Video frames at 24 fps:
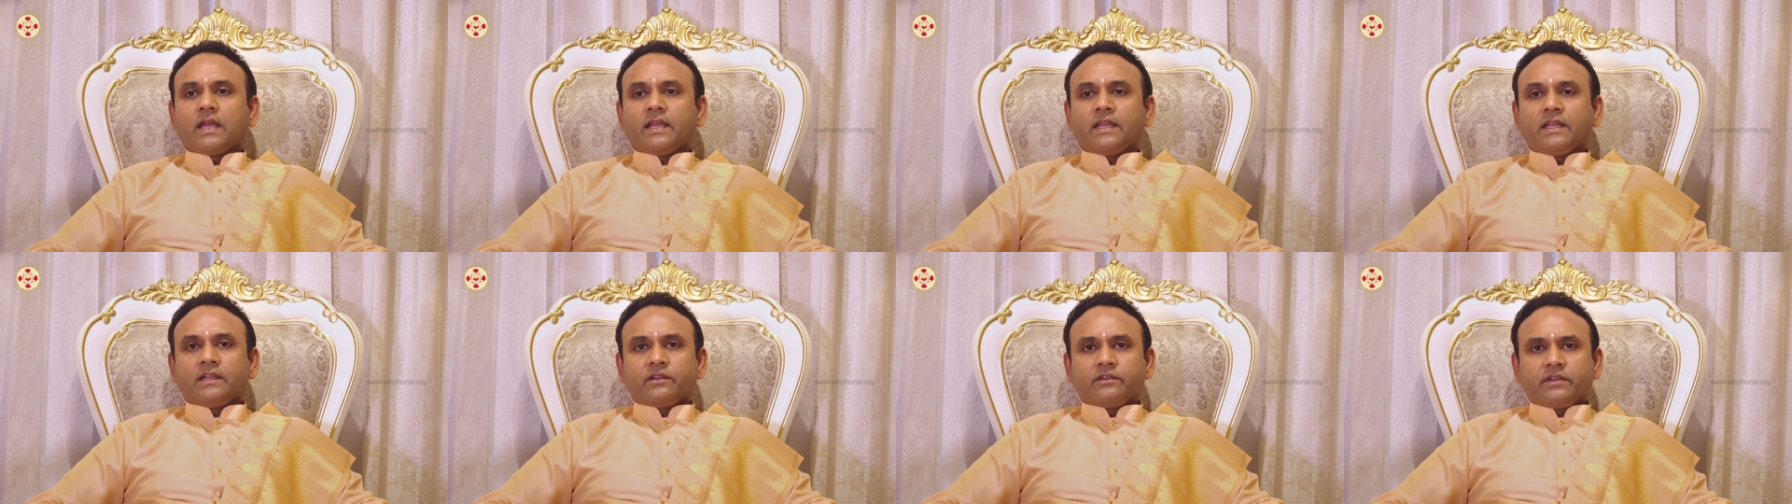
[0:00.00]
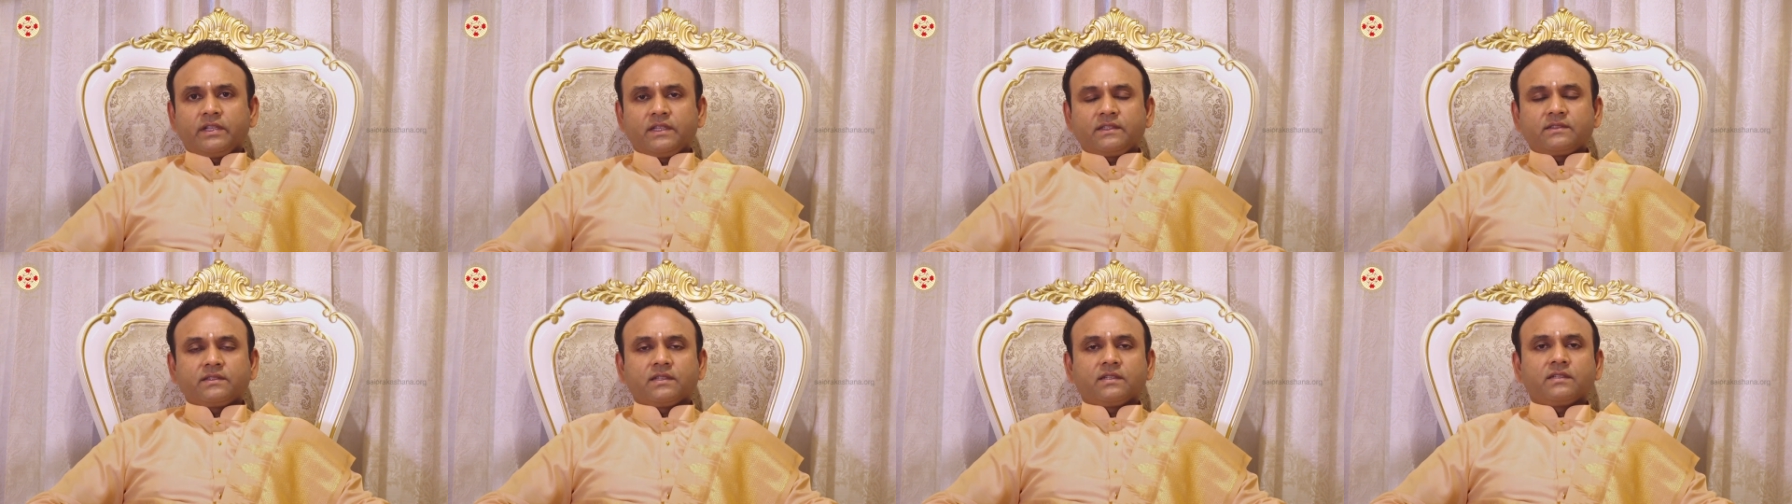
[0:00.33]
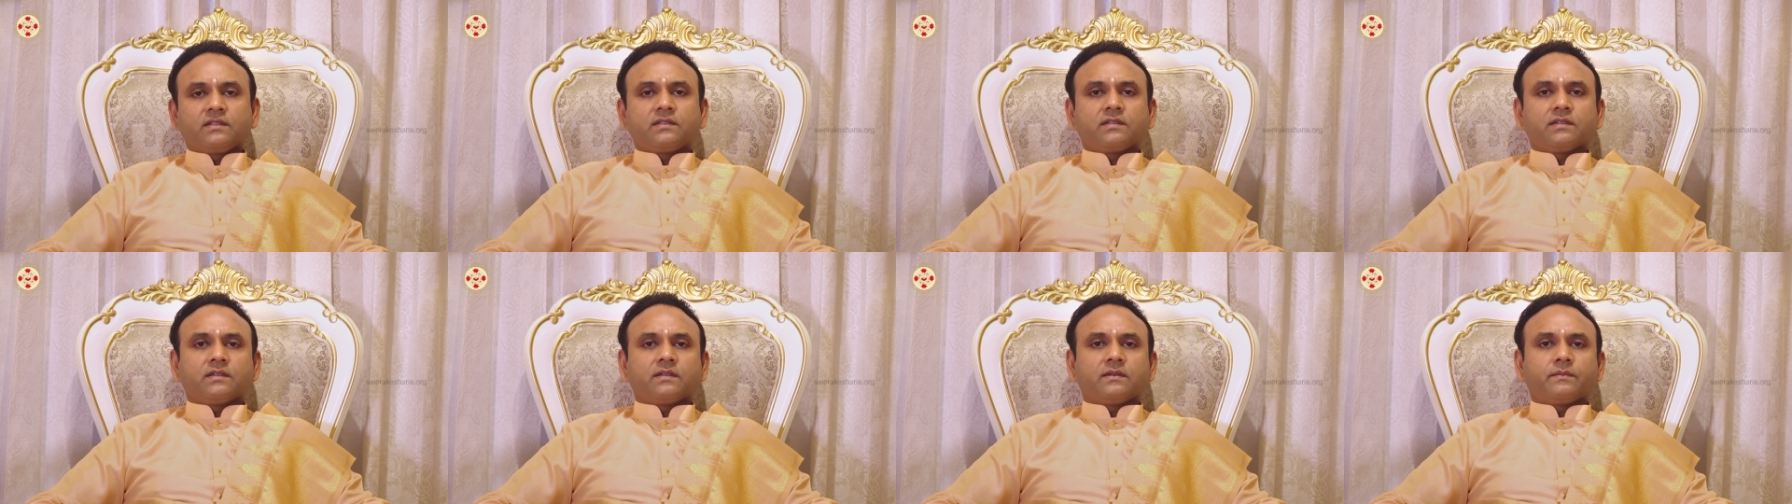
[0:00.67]
In
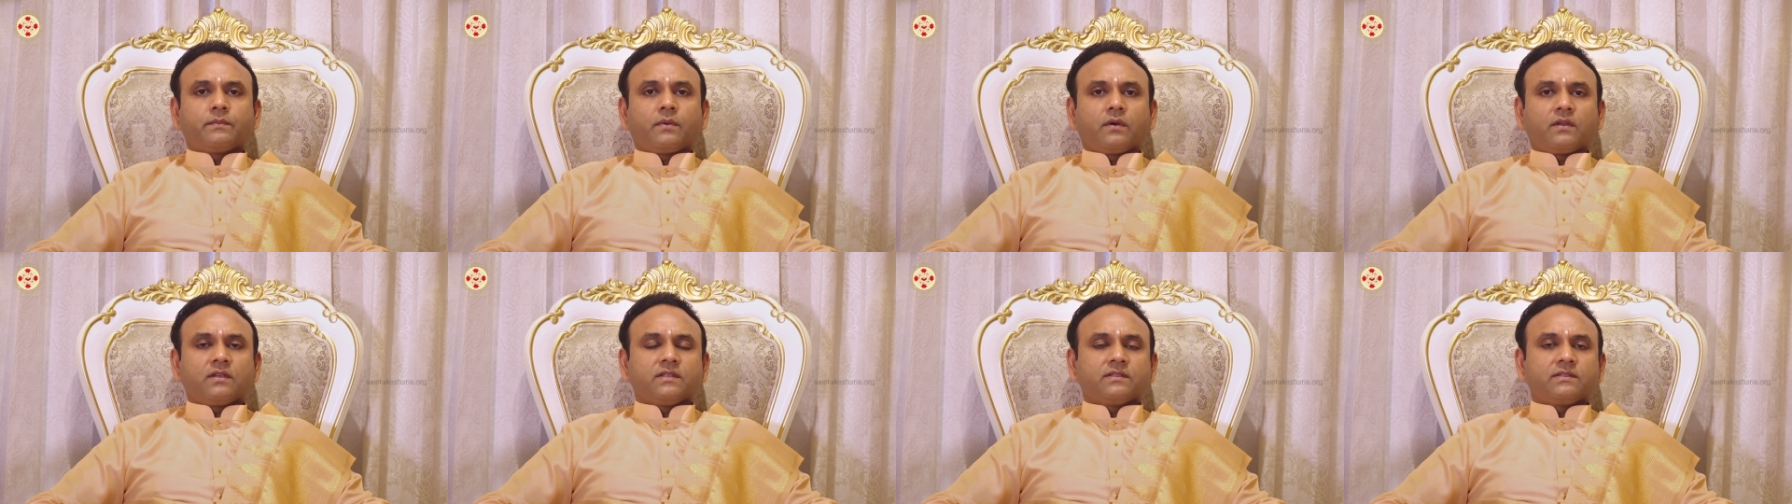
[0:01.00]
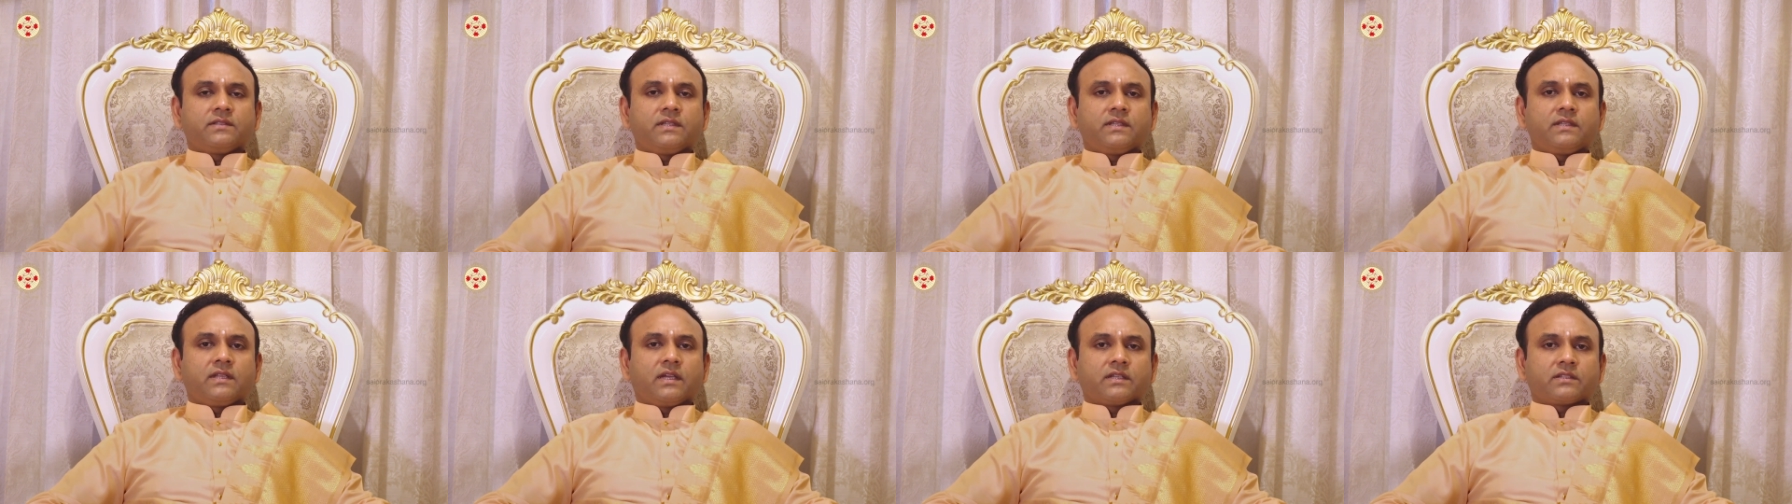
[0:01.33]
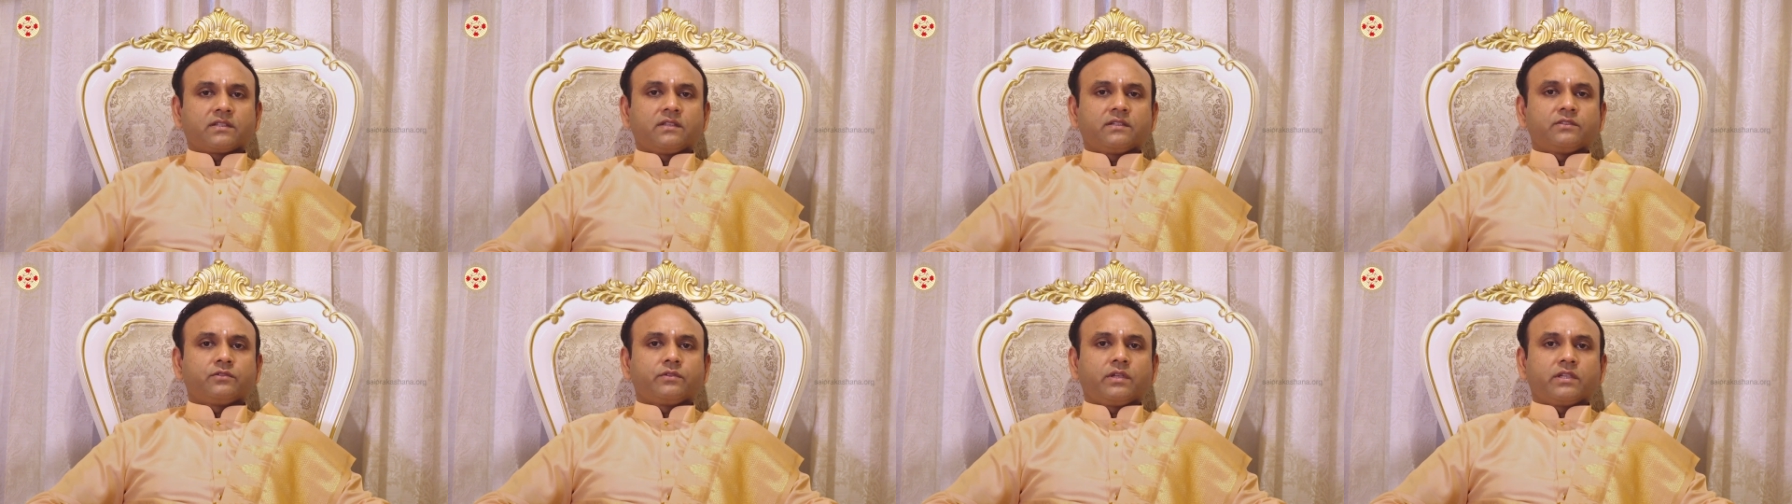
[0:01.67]
recent policy,
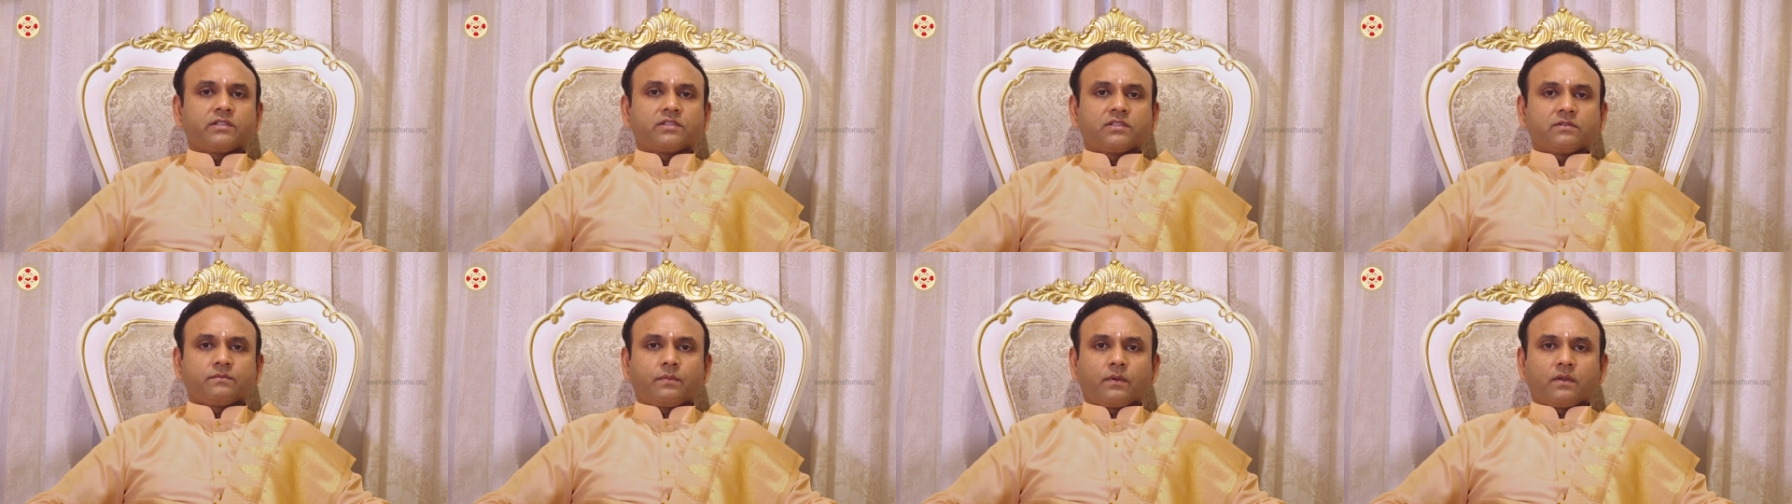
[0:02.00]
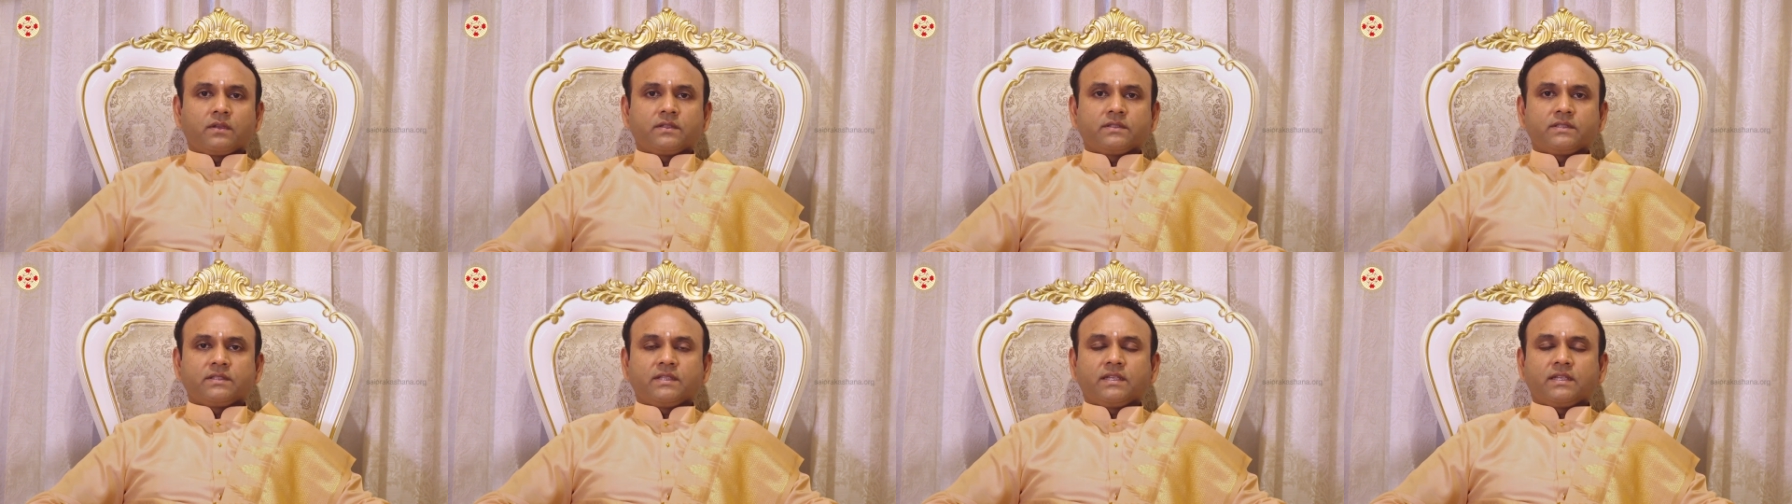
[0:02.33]
national education policy,